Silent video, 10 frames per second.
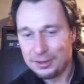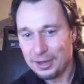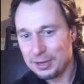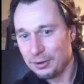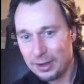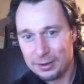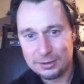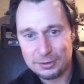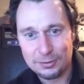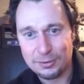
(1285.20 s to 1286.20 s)
I know how
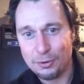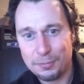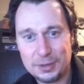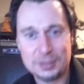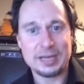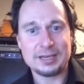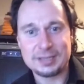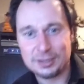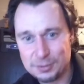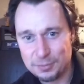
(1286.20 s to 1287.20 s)
to open an
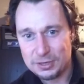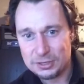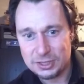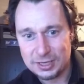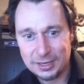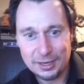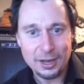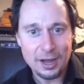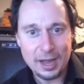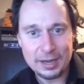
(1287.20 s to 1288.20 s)
Excel spreadsheet.
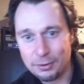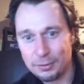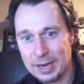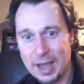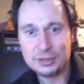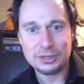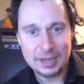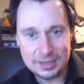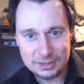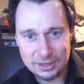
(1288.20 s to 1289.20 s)
I know what
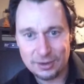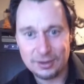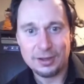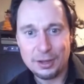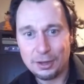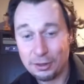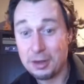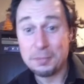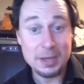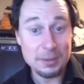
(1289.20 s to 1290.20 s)
hashtags are. A
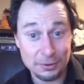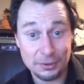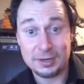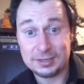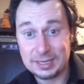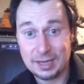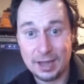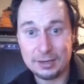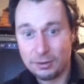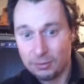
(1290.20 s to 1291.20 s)
lot of people are going to say,
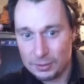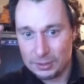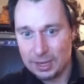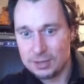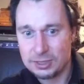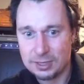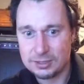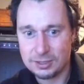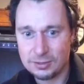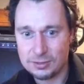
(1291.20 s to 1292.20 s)
I know what hashtags
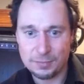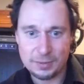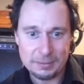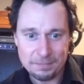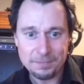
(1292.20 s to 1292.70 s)
to use, but